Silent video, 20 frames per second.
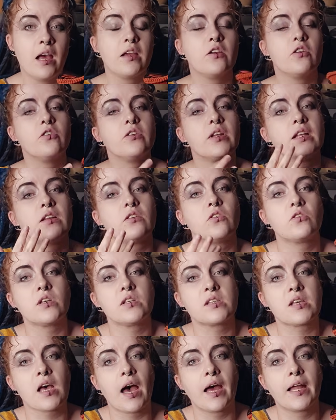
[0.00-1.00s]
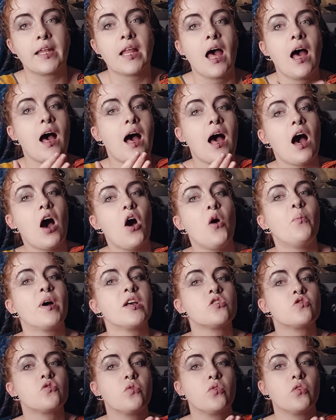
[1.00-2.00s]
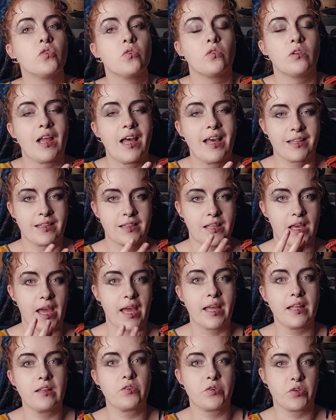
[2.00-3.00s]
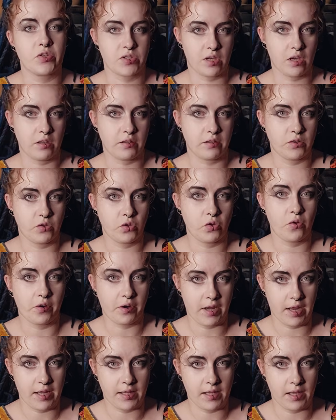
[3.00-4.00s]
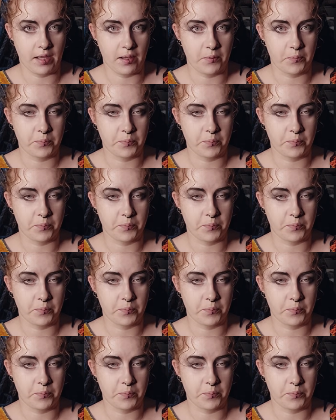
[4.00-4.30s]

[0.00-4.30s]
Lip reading: you need to decide how much do you like the end result that you're getting.